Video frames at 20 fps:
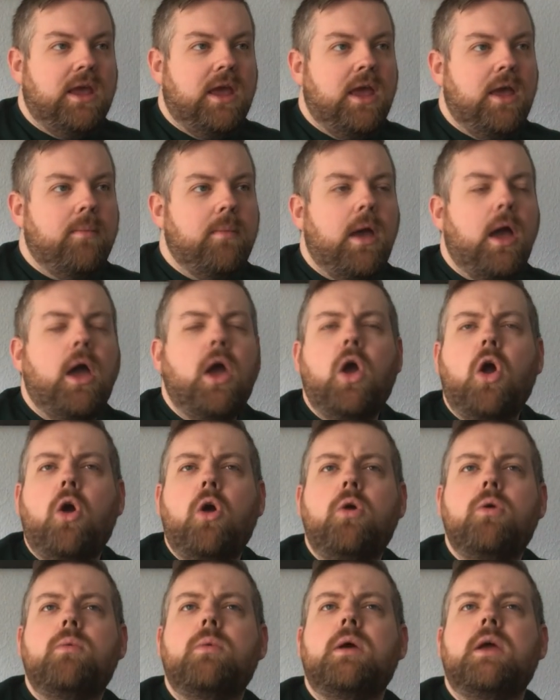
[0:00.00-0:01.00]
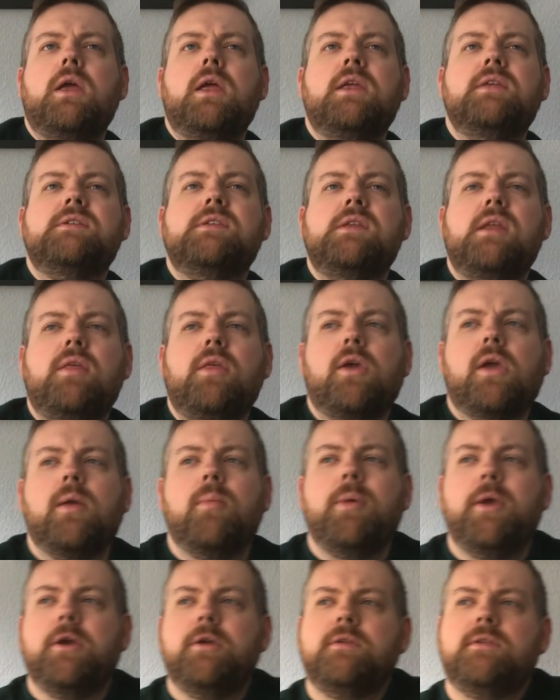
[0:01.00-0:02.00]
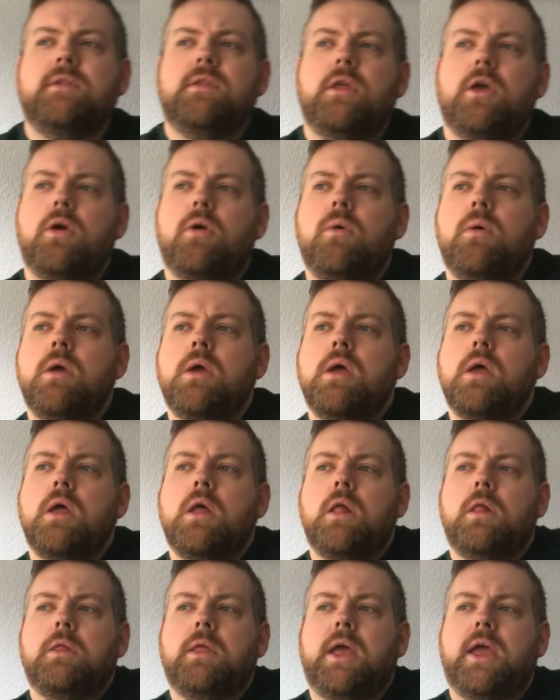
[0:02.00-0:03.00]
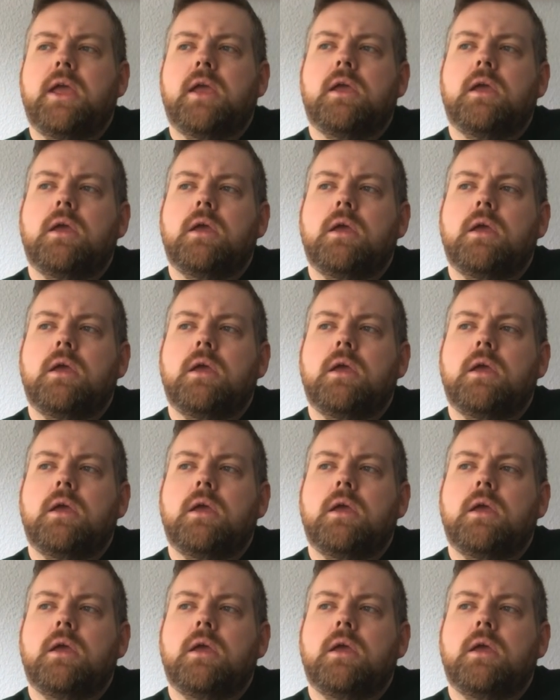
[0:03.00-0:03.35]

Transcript: As another comparison though, like,